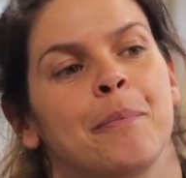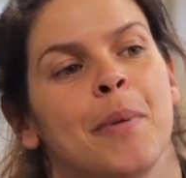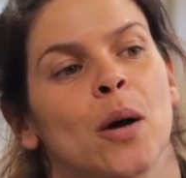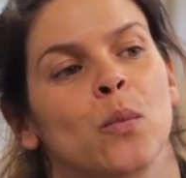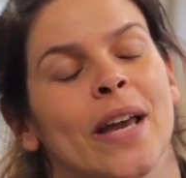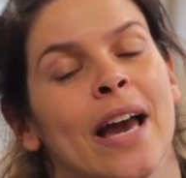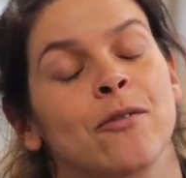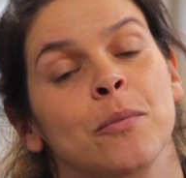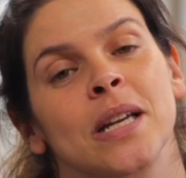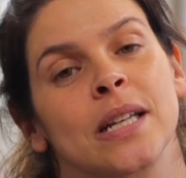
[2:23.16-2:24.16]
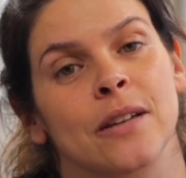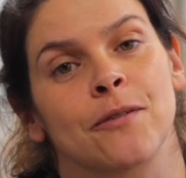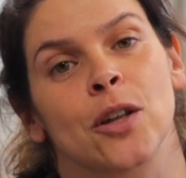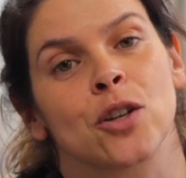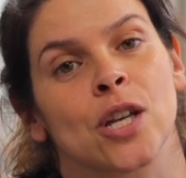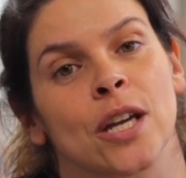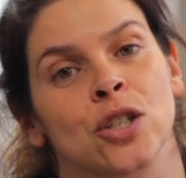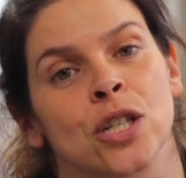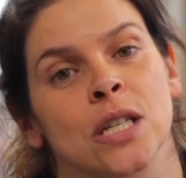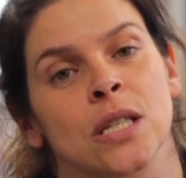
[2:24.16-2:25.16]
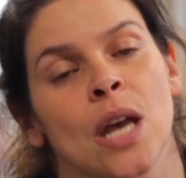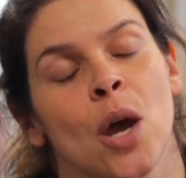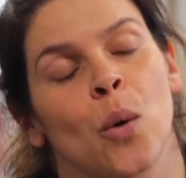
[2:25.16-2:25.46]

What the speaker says: But we haven't made any further changes.